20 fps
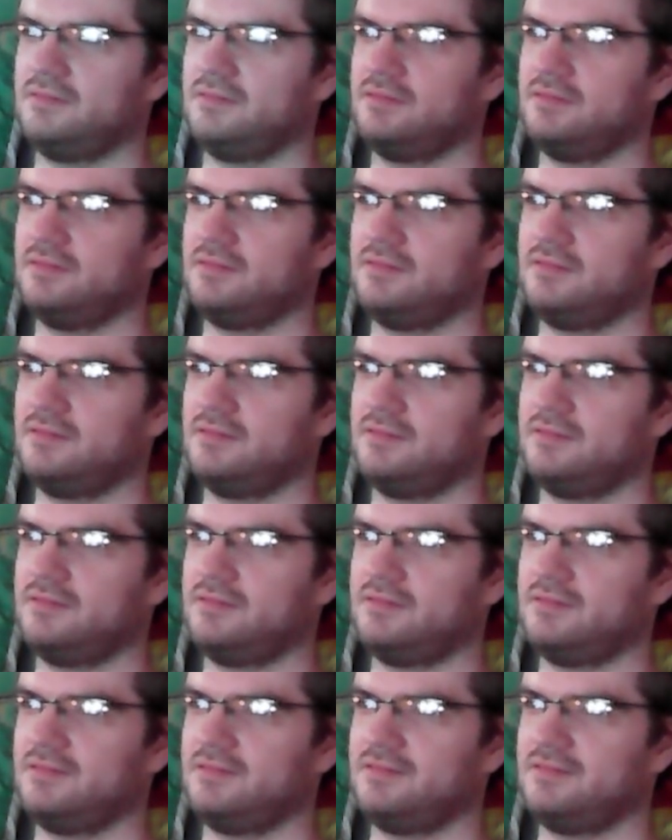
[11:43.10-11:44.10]

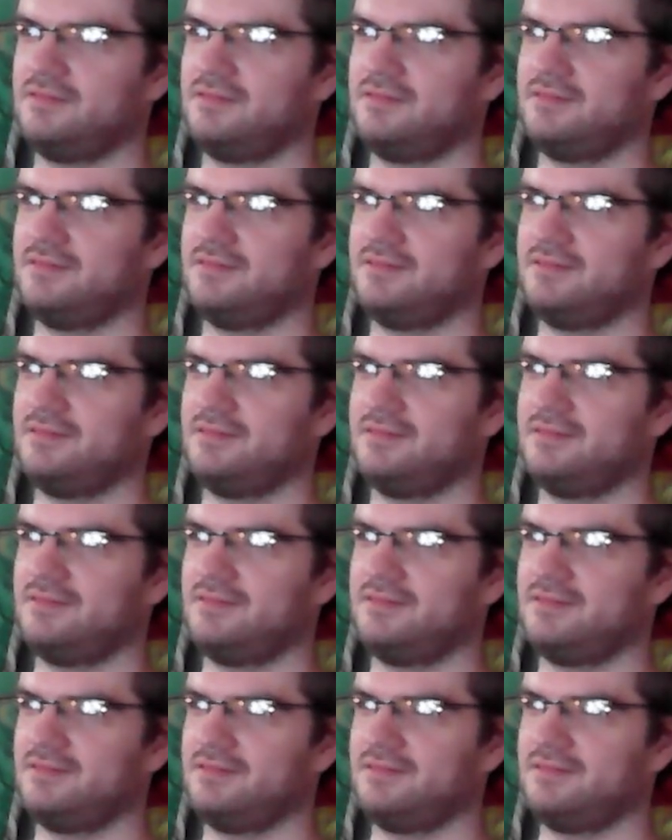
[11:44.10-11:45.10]

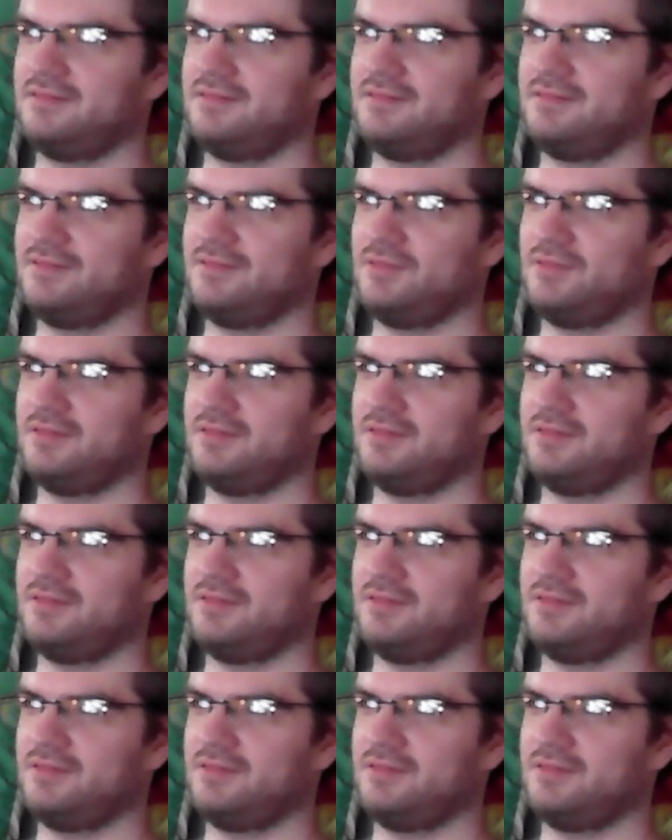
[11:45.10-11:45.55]
Nobody speaks.